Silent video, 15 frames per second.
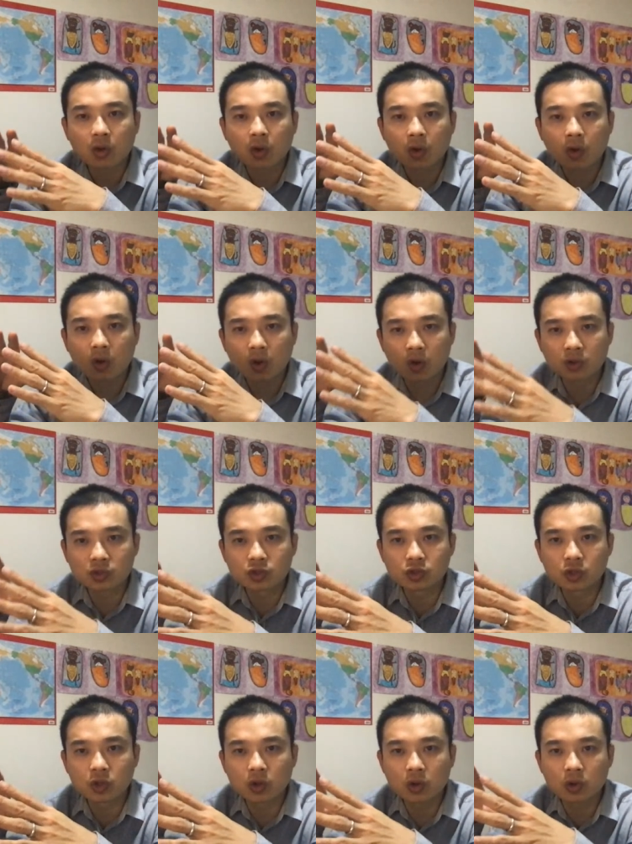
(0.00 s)

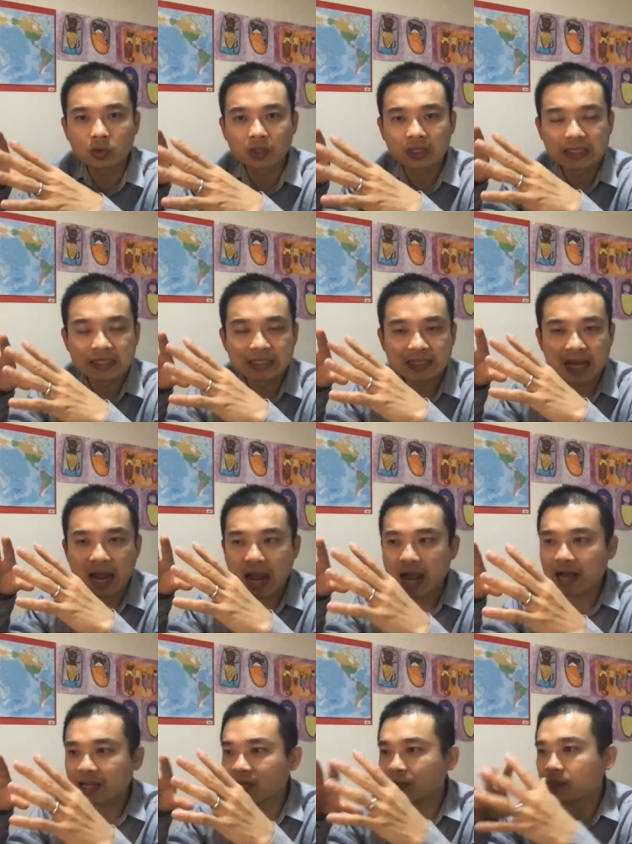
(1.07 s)
control the entire